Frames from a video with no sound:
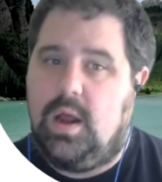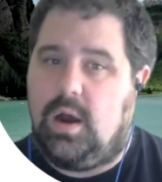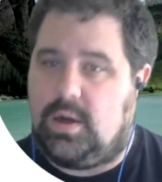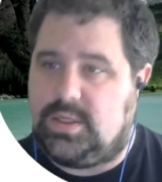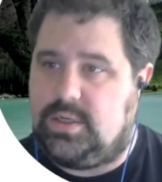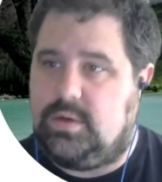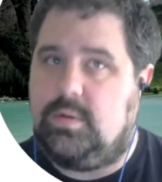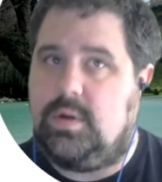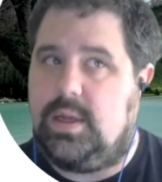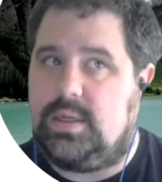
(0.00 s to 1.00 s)

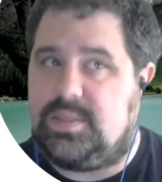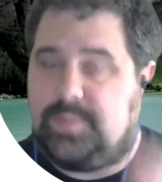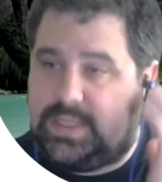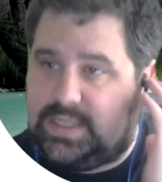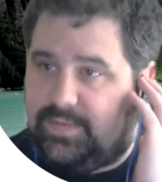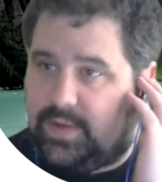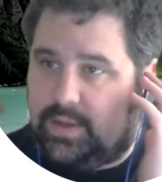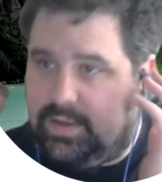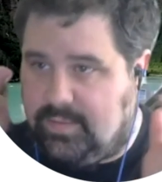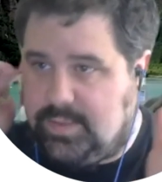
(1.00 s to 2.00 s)
Also,
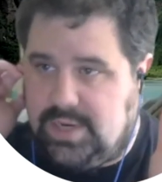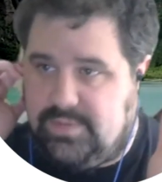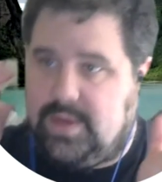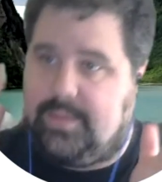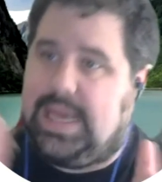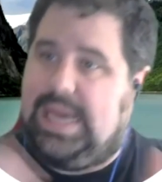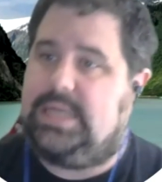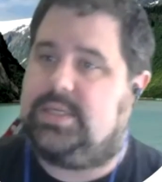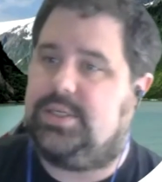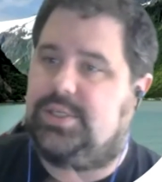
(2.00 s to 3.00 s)
specifically from JVM 8
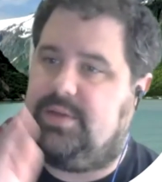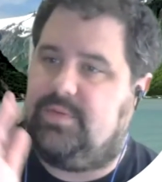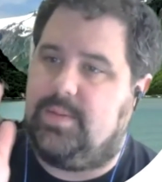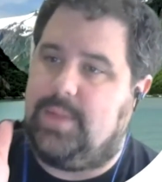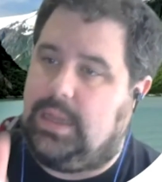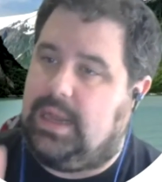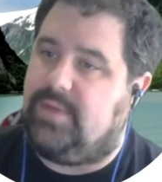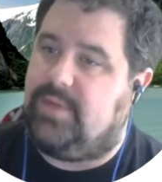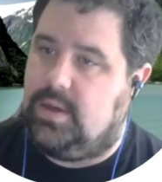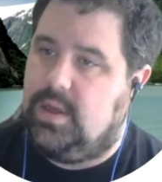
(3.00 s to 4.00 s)
to JVM
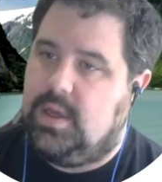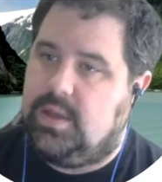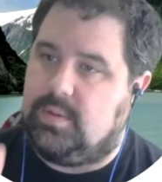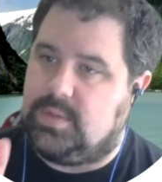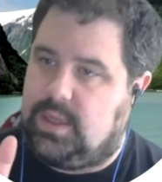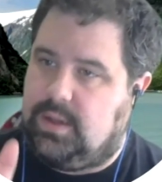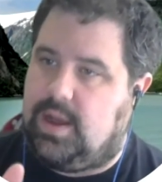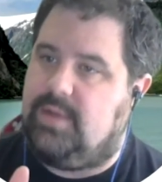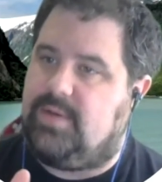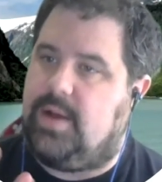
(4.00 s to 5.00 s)
11, there was a
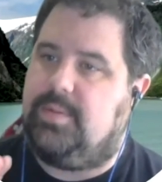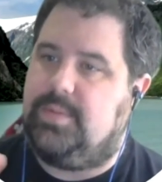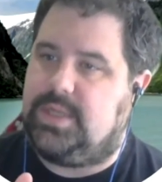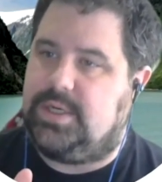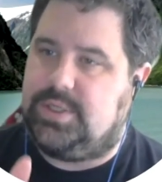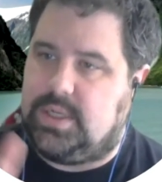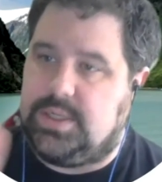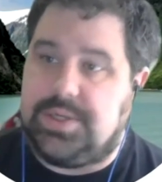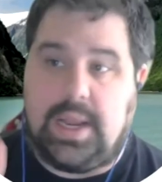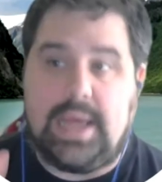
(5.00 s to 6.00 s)
lot of optimization
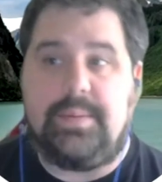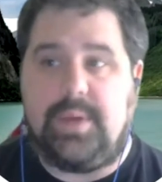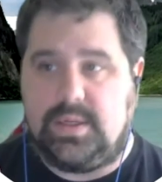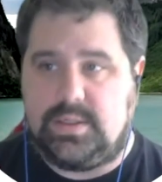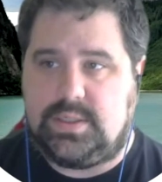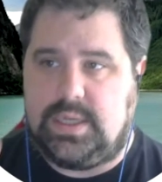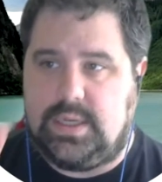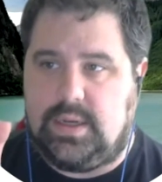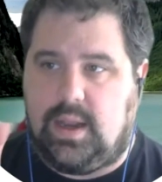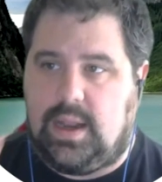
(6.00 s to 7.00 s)
done to lambdas. In
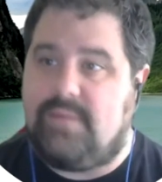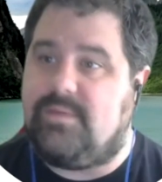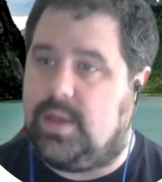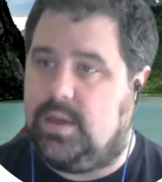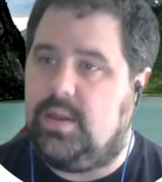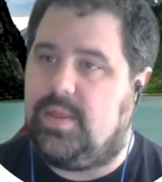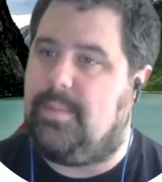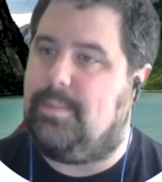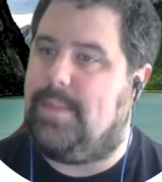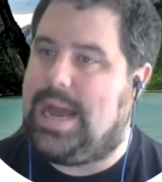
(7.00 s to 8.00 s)
11,
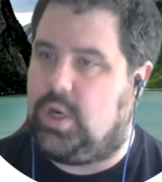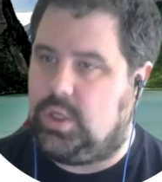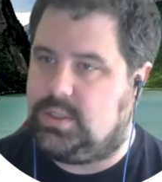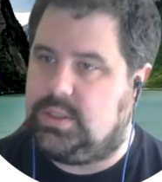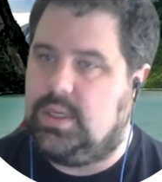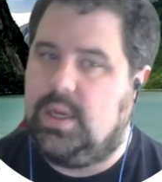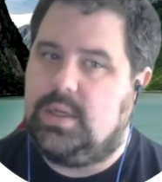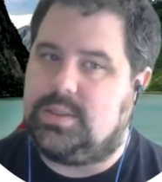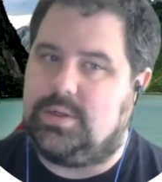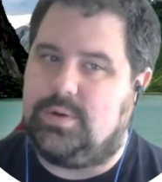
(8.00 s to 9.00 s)
that matters.
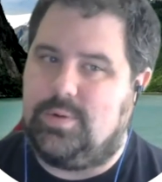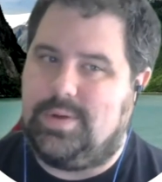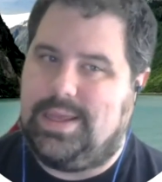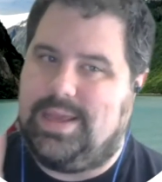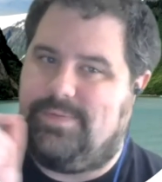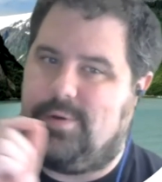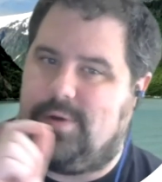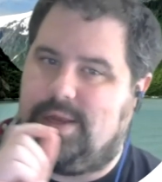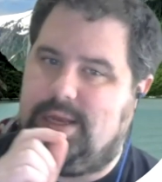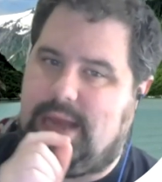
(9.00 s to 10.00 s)
So if you're
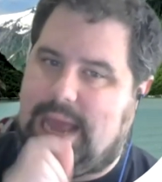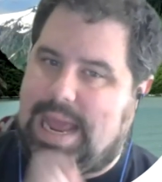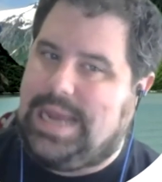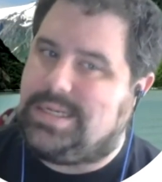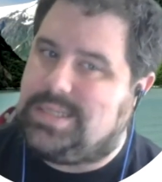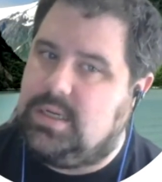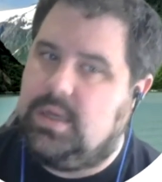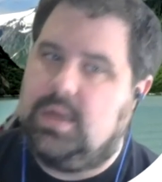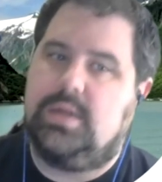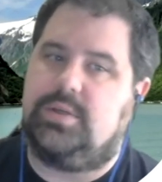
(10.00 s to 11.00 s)
in 8,
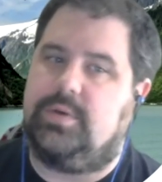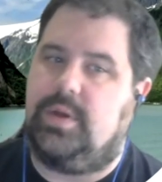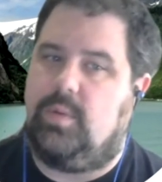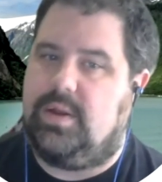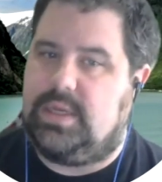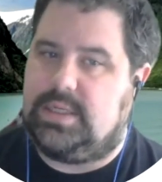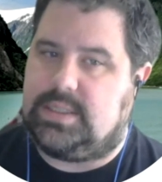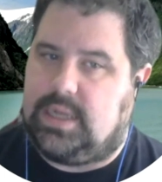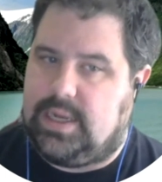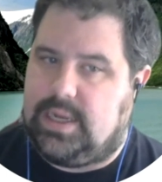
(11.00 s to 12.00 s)
doing one of these
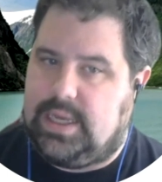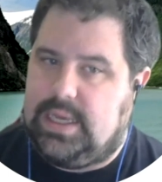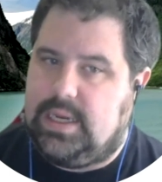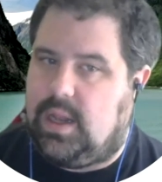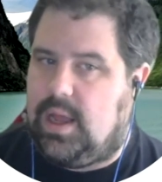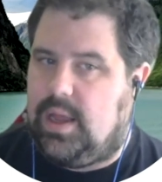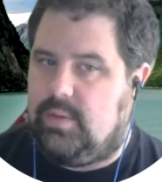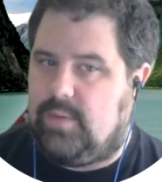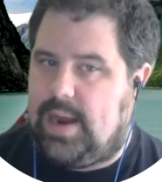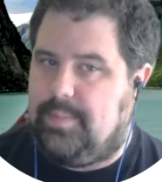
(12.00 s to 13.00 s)
like inline
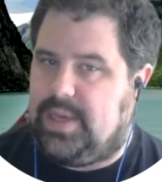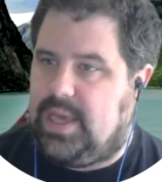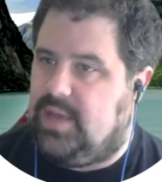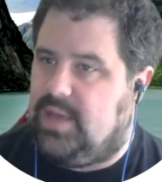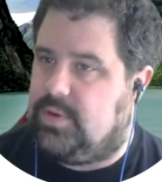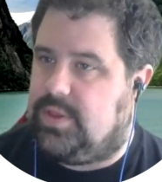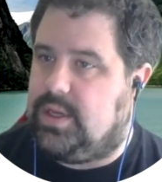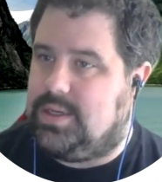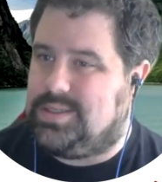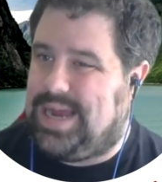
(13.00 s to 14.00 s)
wrap behavior
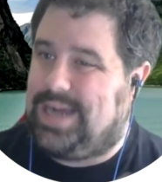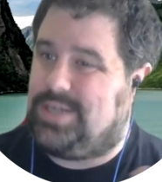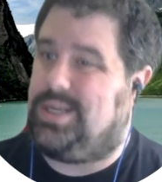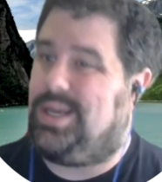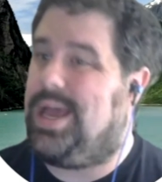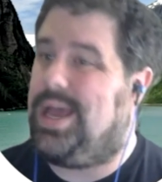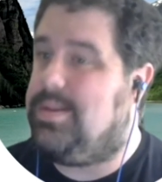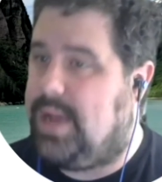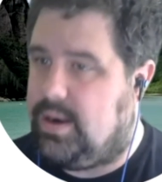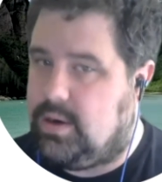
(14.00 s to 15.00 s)
things actually can
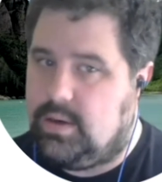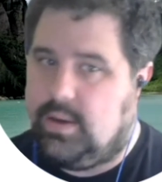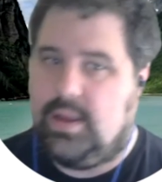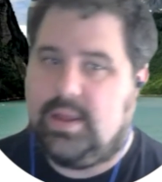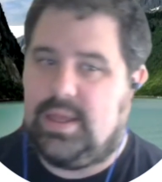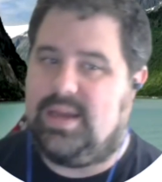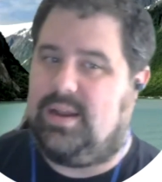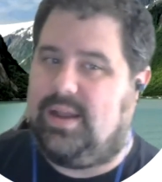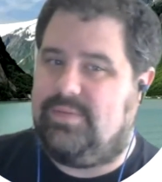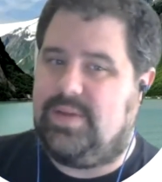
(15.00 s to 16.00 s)
matter. In
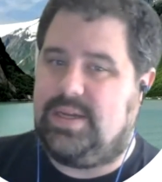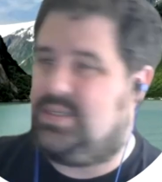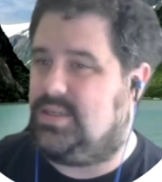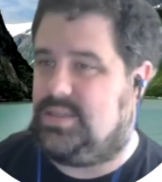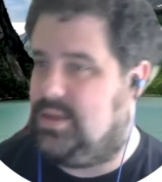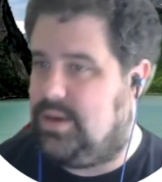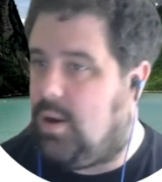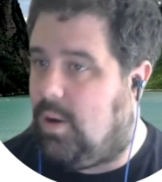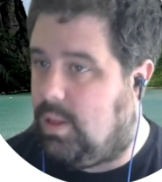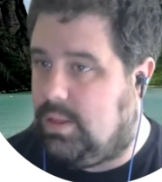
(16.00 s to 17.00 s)
11, it doesn't at
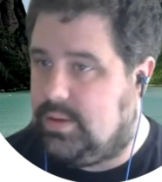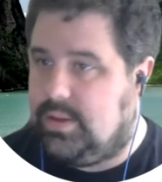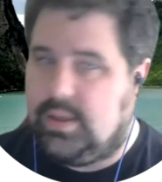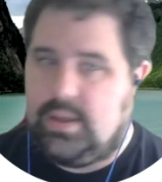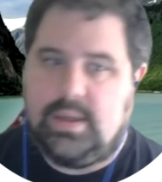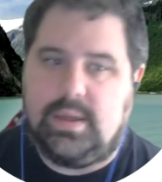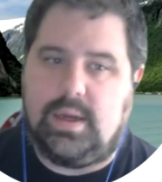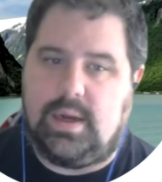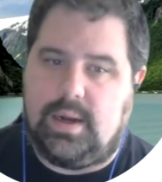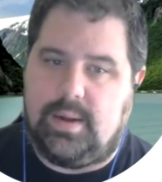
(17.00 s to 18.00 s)
all,
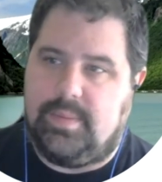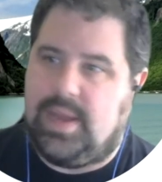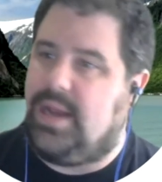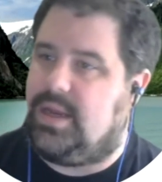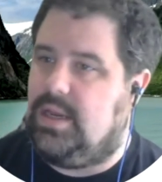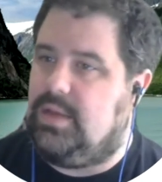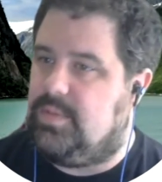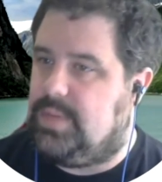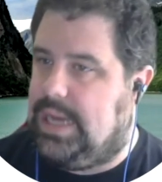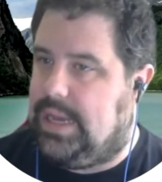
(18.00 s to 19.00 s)
and can even
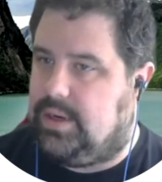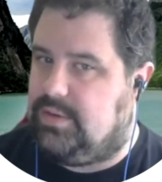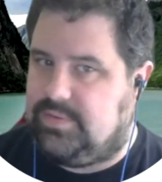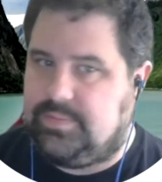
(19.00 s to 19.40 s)
be negative.